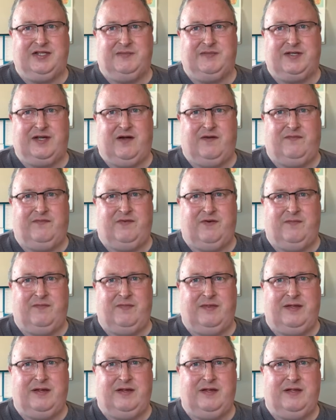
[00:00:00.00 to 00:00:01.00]
himself
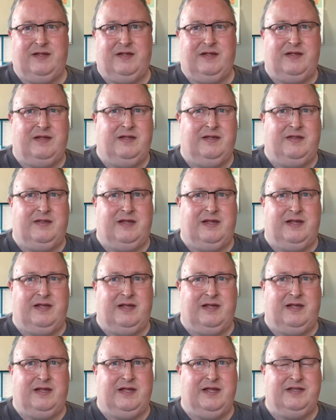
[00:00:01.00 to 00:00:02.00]
from
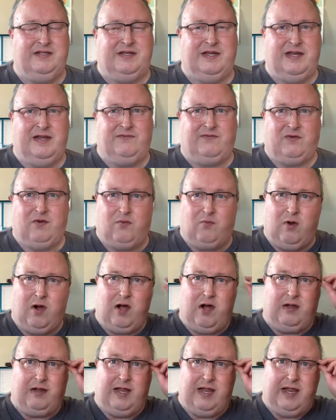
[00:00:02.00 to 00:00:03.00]
the internet for a
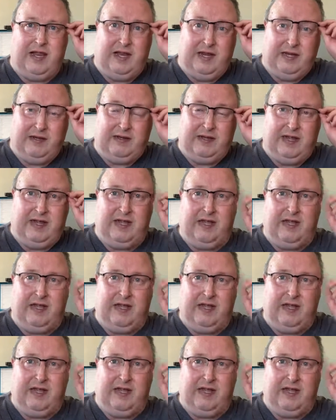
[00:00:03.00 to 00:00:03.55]
while, and